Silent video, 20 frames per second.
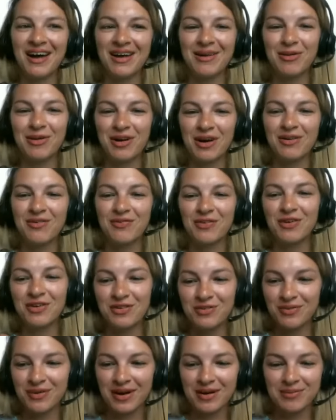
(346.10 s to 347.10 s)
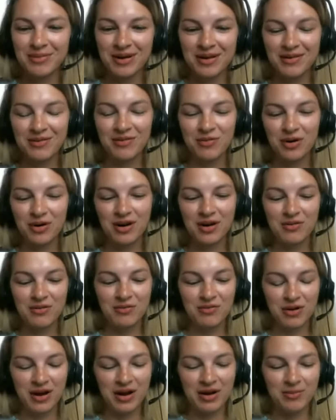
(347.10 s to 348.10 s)
when I
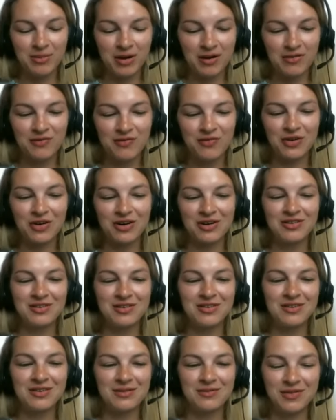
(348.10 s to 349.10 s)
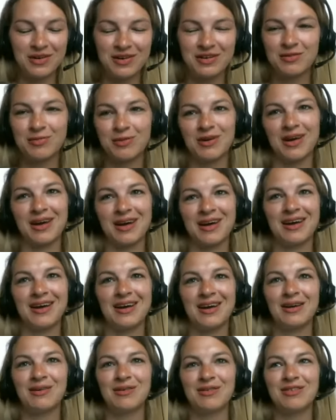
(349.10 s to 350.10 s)
ran my first Facebook ad,
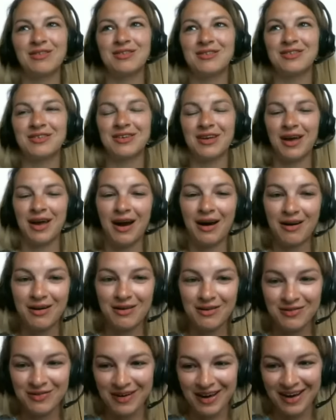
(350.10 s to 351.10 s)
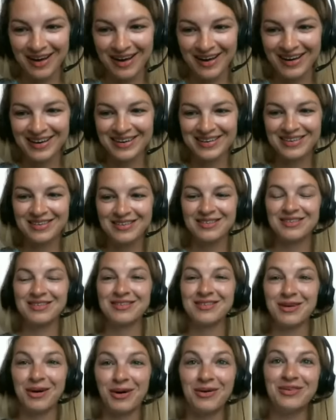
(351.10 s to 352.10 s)
I was terrified.
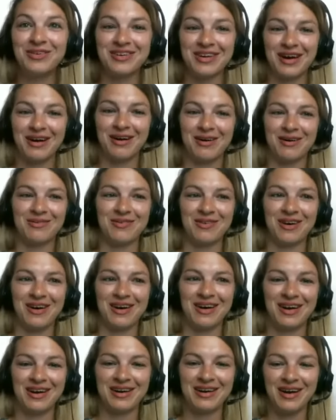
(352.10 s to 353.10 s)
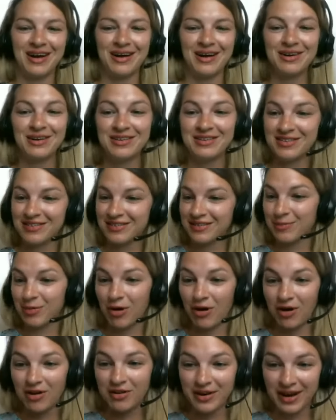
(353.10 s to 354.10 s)
So terrified. I didn't sleep
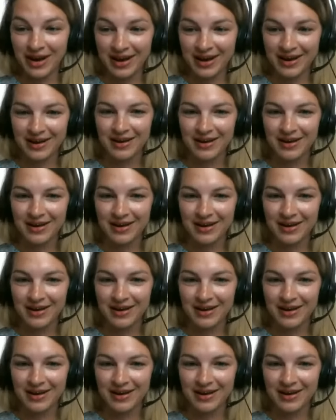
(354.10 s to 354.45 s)
all night.